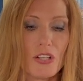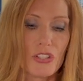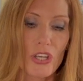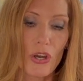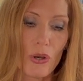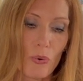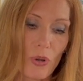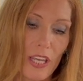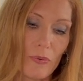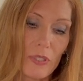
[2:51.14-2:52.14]

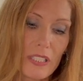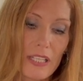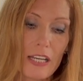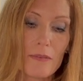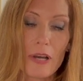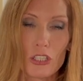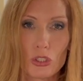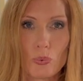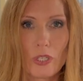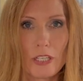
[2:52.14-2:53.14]
So it was down about
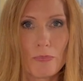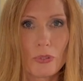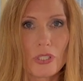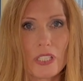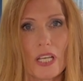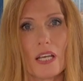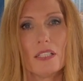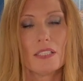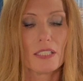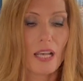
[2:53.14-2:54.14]

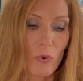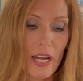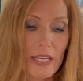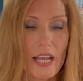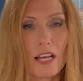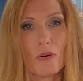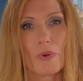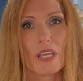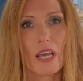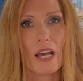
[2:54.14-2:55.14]
20%. Right now,
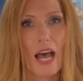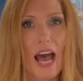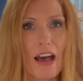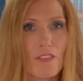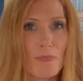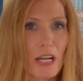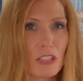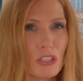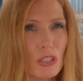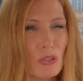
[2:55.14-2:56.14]
we have
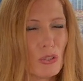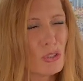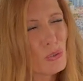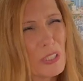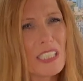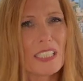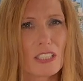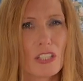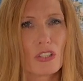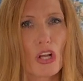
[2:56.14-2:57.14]
about
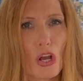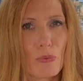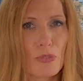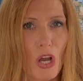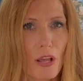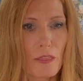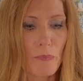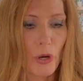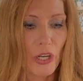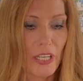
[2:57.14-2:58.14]
2,600 homes on the
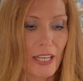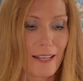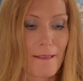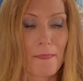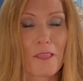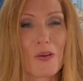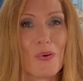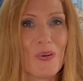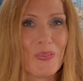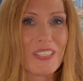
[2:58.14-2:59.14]
market.
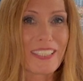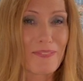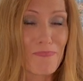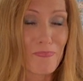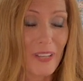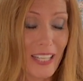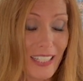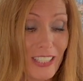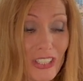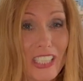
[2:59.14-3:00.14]
What was
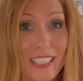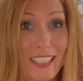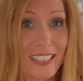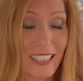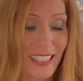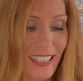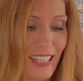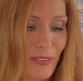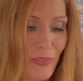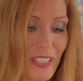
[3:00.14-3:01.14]
interesting to
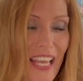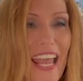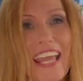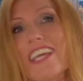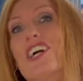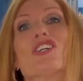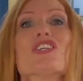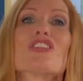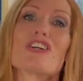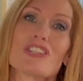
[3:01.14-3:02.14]
see was
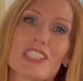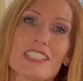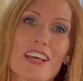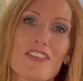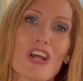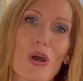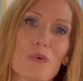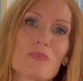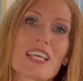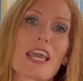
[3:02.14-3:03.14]
837
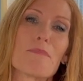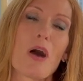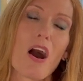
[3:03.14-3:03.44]
homes came